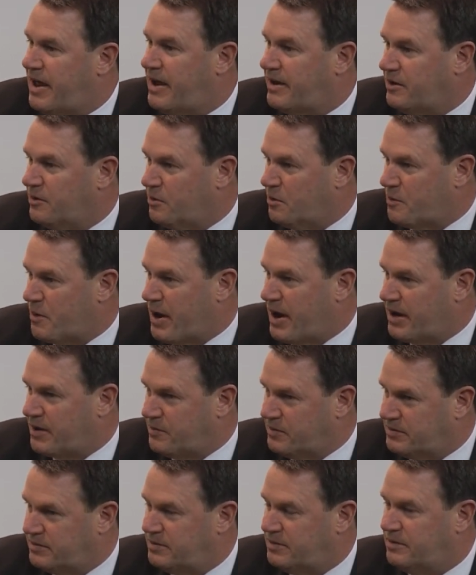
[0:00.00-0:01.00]
angular
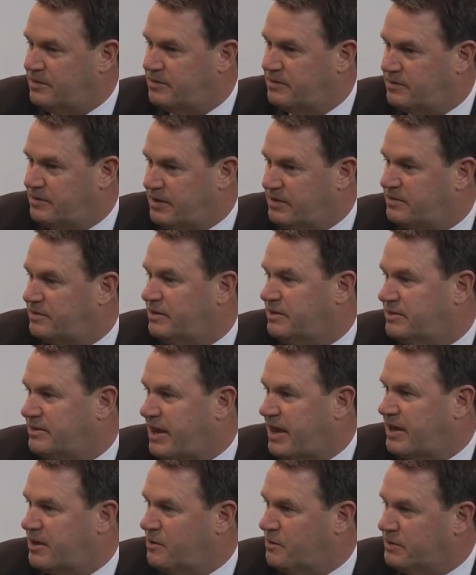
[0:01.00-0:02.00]
accuracy, distance
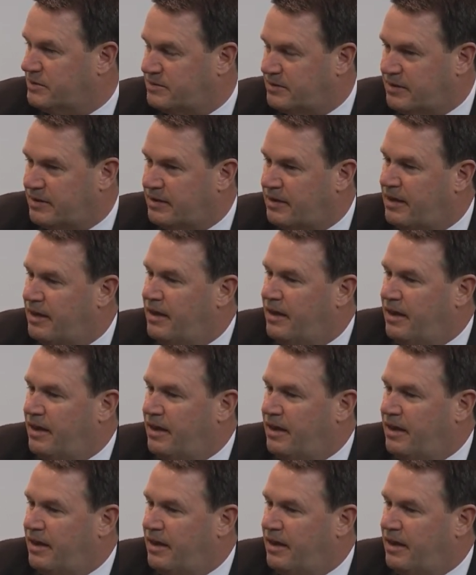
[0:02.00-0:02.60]
accuracy.